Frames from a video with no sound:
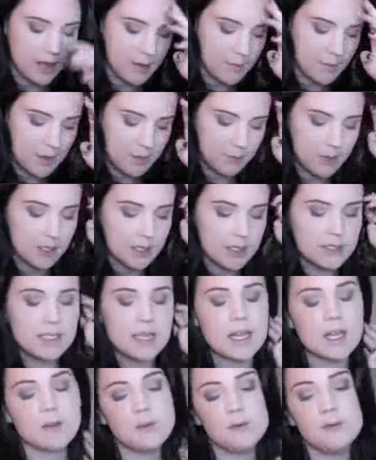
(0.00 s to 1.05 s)
I'm going to
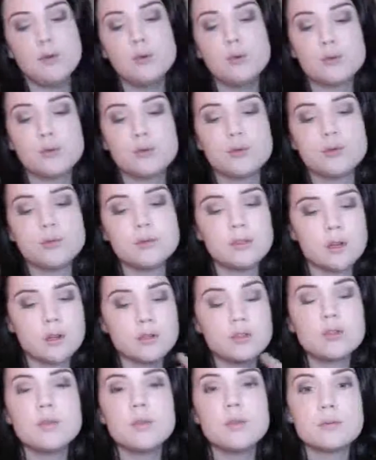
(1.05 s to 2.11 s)
take Floof.
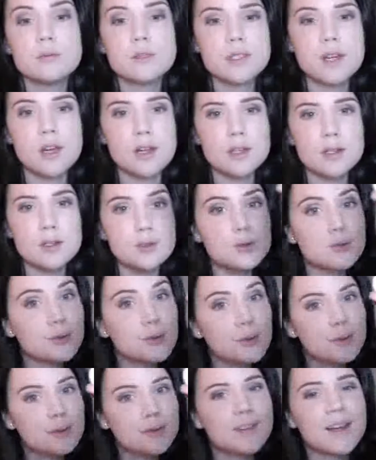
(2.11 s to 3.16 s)
Or Shroom, sorry,
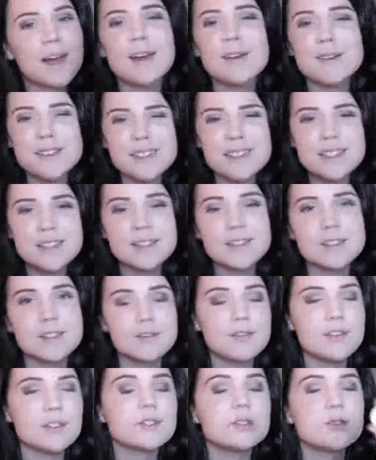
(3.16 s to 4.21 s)
Shroom. I always get those
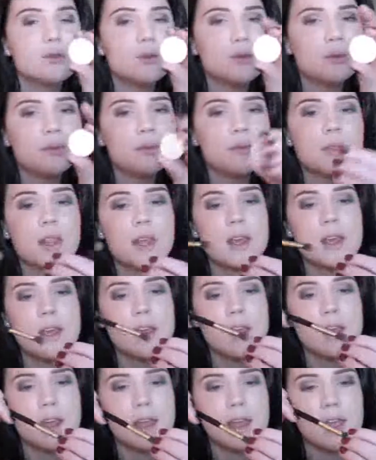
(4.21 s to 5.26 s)
confused. Shroom.
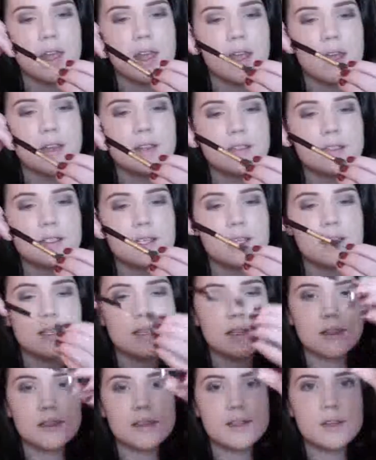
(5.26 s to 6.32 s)
And
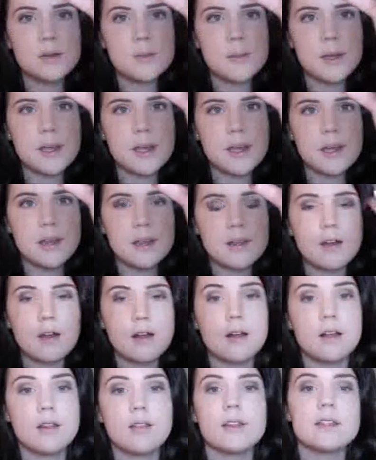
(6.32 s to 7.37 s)
a little bit
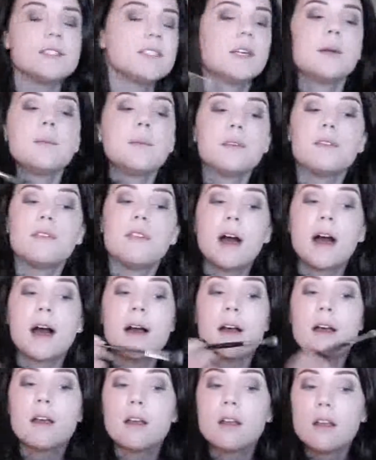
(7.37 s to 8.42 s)
on the tip of
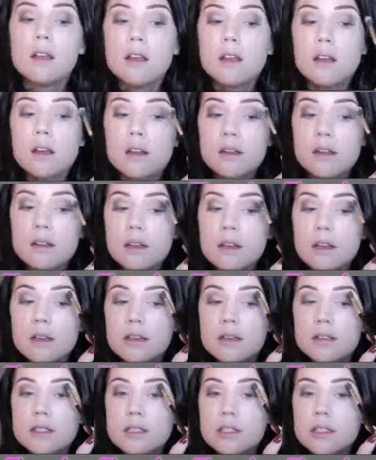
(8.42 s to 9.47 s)
that.
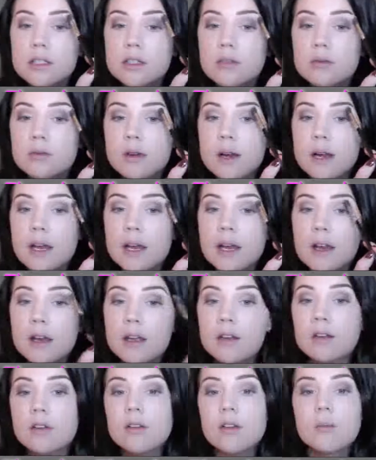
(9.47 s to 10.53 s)
Touch it right
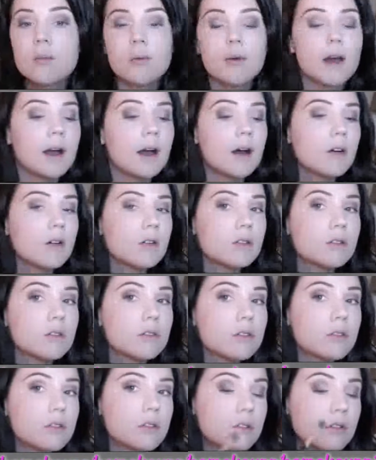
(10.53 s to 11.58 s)
under the brow.